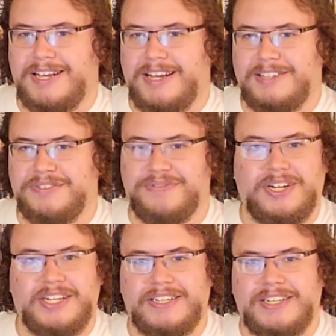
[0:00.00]
It's
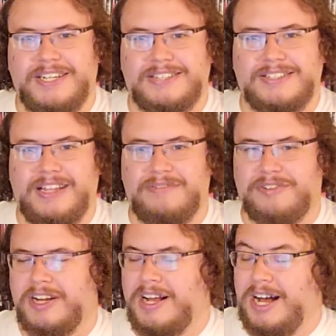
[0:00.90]
fun. It's
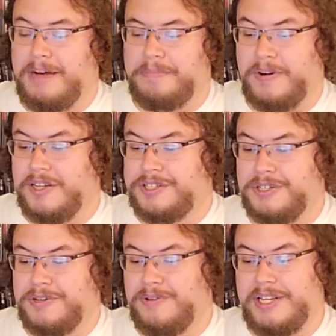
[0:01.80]
clever. I'm pretty sure
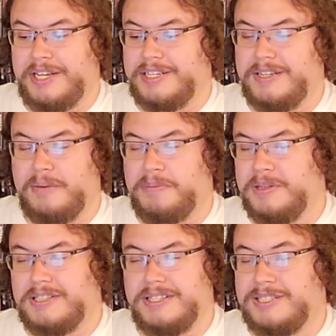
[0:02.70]
it only ended up on
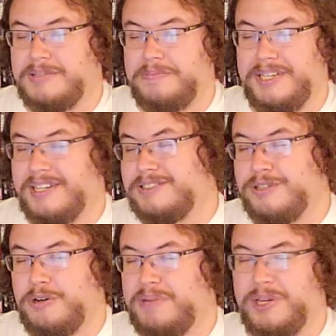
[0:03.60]
the list because
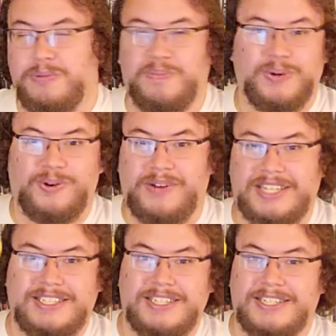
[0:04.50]
Tobe Hooper
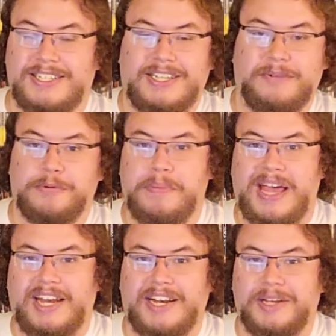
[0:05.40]
directed it and they were
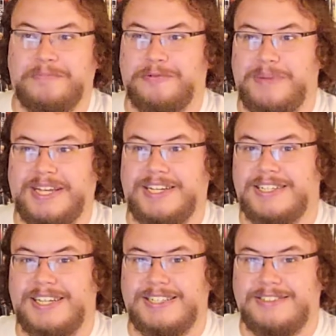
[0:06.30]
mad at him for making
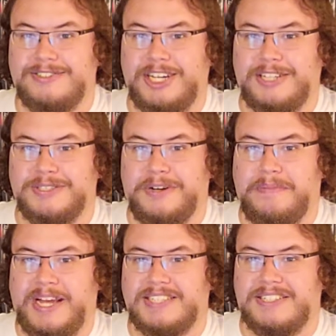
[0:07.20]
Texas Chainsaw
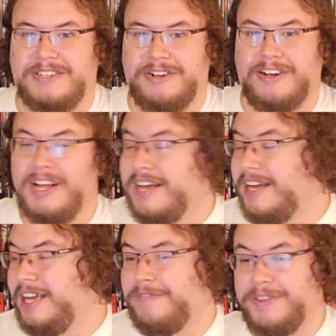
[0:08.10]
Massacre,
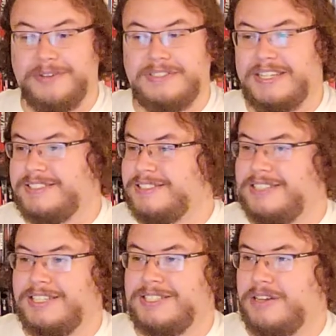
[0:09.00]
even though Texas
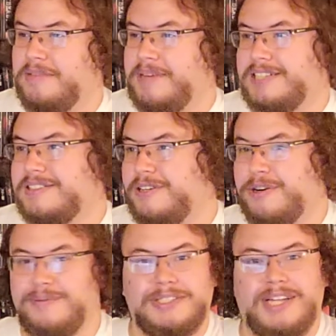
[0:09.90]
Chainsaw
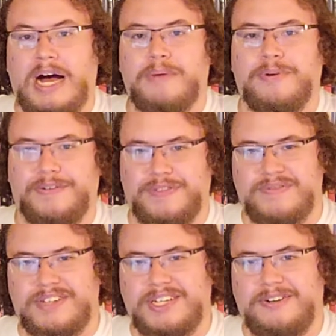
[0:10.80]
Massacre was not one of the video